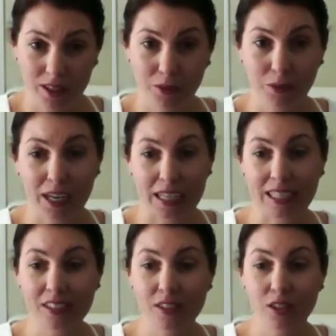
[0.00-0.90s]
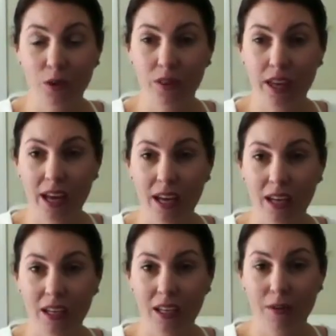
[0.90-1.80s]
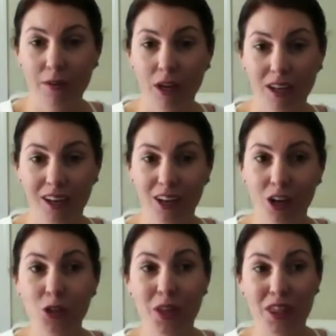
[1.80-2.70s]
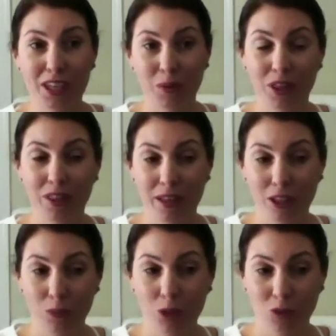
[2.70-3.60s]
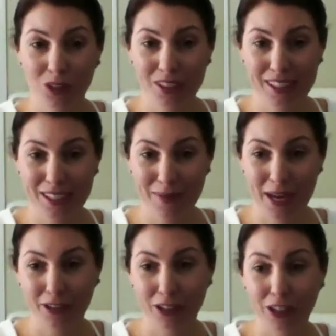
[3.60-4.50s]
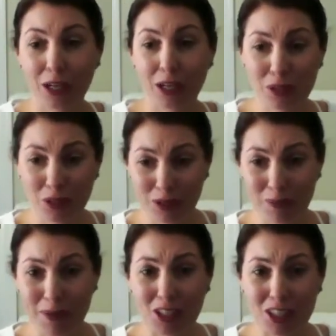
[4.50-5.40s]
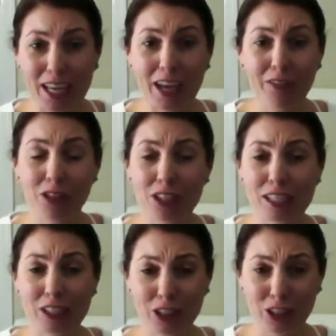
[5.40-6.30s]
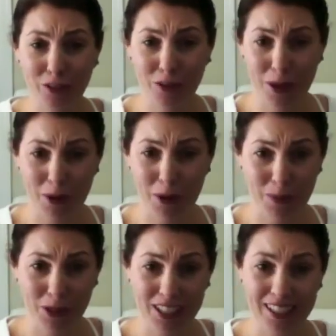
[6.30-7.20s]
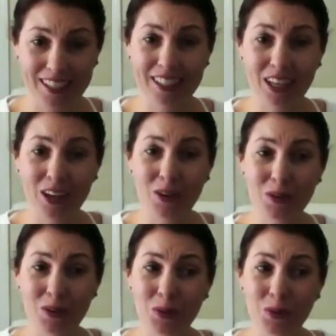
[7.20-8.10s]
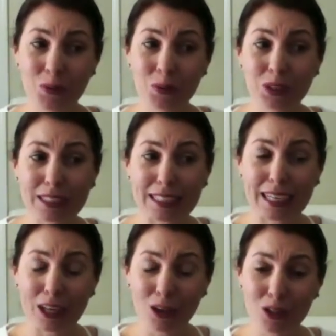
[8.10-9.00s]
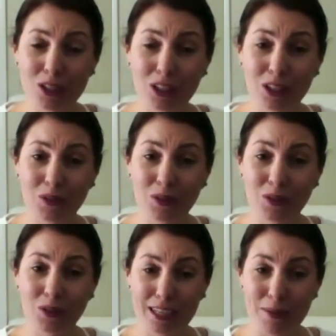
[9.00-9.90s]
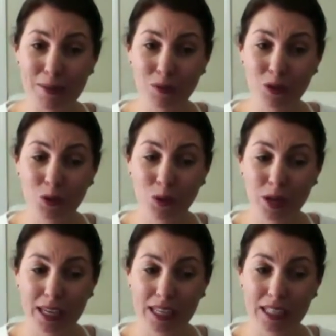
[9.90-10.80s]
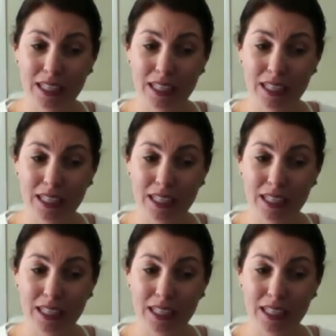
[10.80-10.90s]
right? And so that, I think with the commercial real estate background, I was doing budgets every single year for my properties. So really, I also am quite,